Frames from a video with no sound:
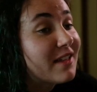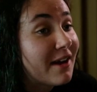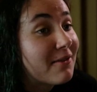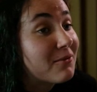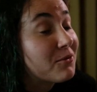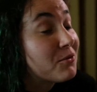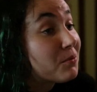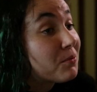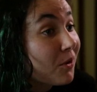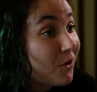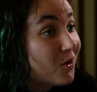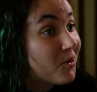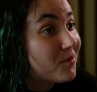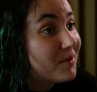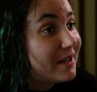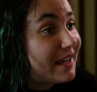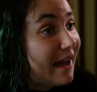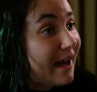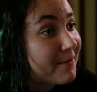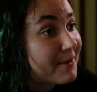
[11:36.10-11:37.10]
that will
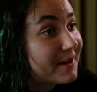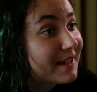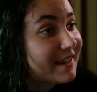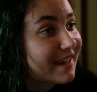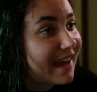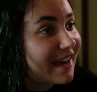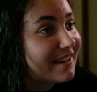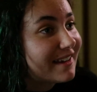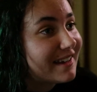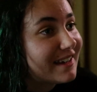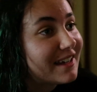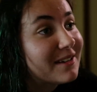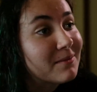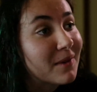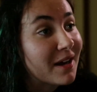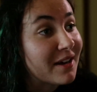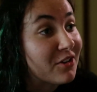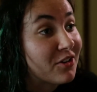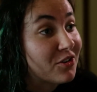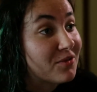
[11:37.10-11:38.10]
probably happen again
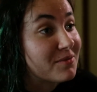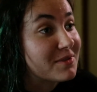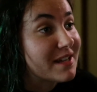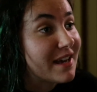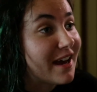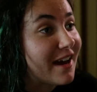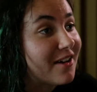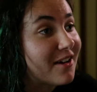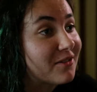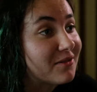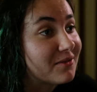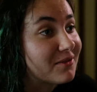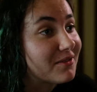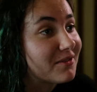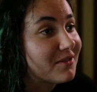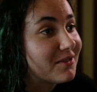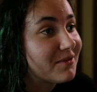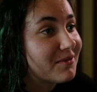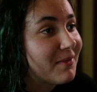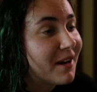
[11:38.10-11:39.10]
in my
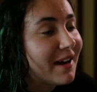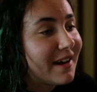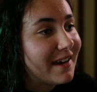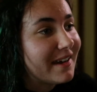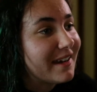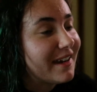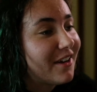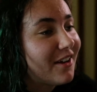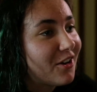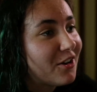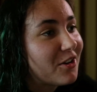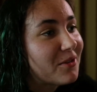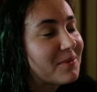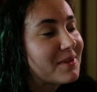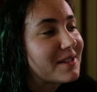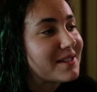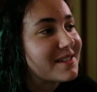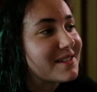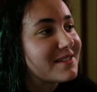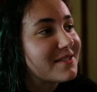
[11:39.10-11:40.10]
hometown. My
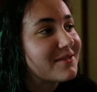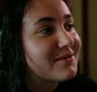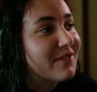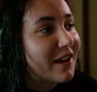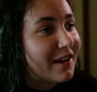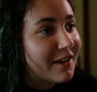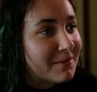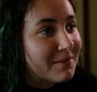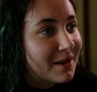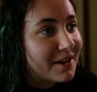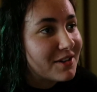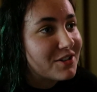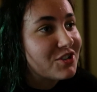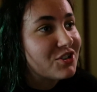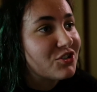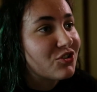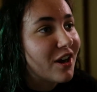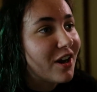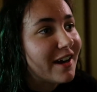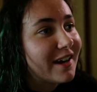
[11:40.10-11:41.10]
home is very
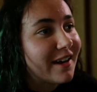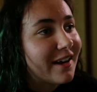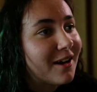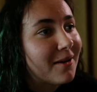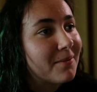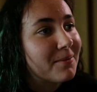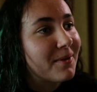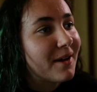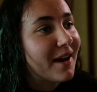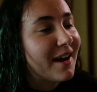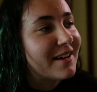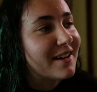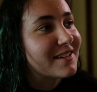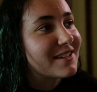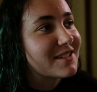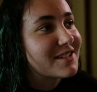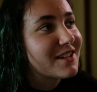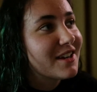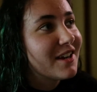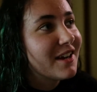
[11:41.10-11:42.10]
much drying up,
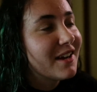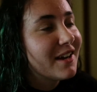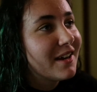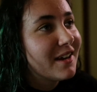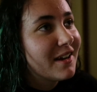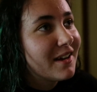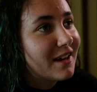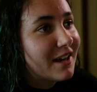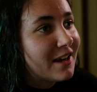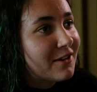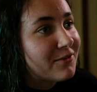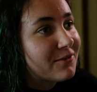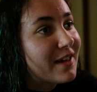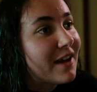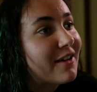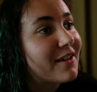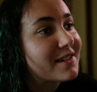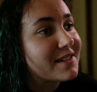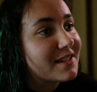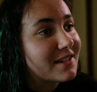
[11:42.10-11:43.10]
and
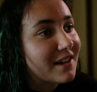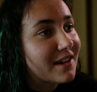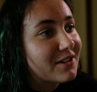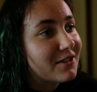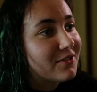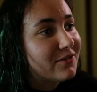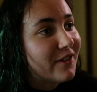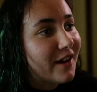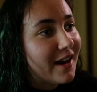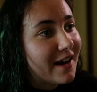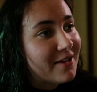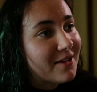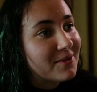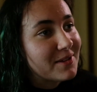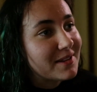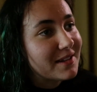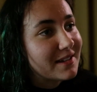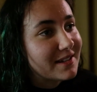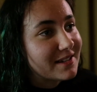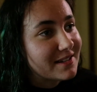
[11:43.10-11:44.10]
if there is another
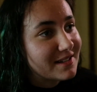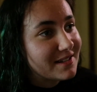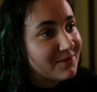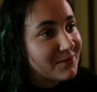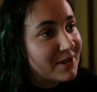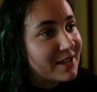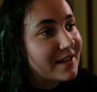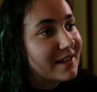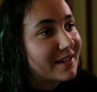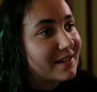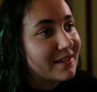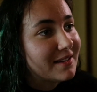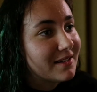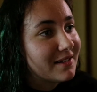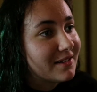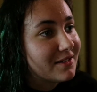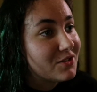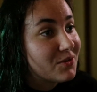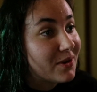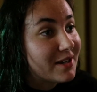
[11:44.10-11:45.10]
fire
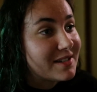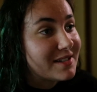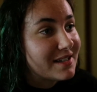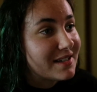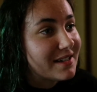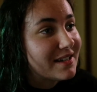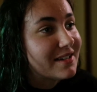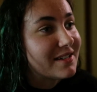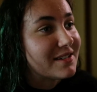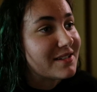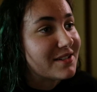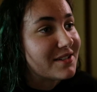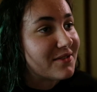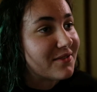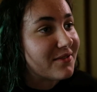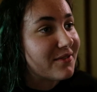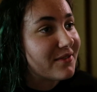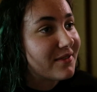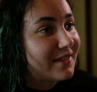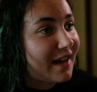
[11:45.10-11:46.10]
within 20 years
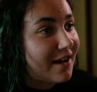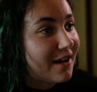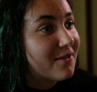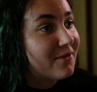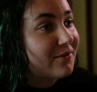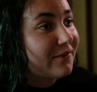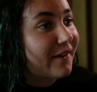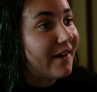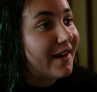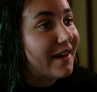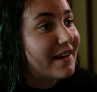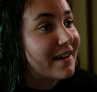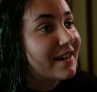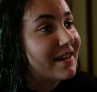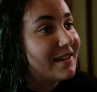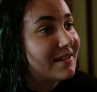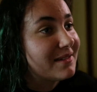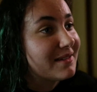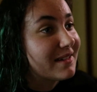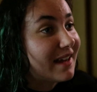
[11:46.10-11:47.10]
of that fire
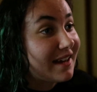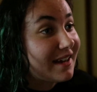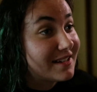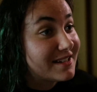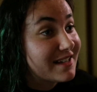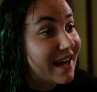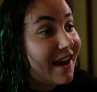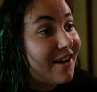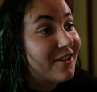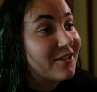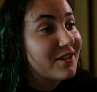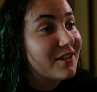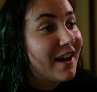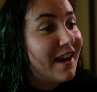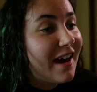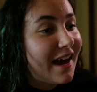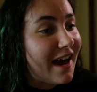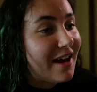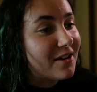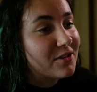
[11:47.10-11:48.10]
in that town,
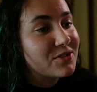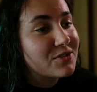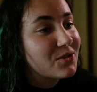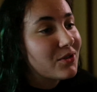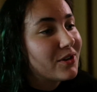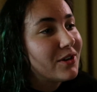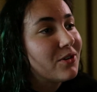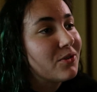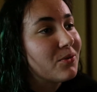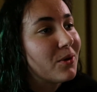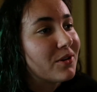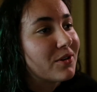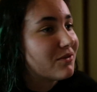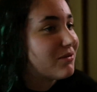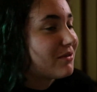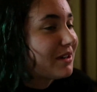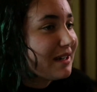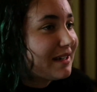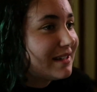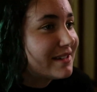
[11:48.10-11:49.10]
our soil
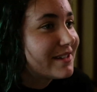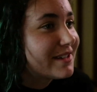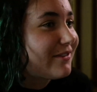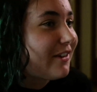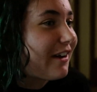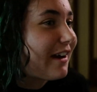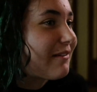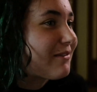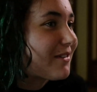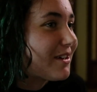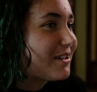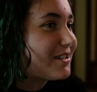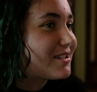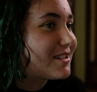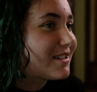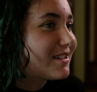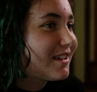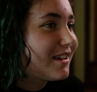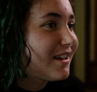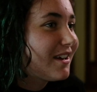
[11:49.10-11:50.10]
won't really survive
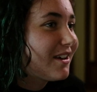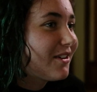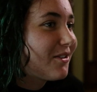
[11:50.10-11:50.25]
it.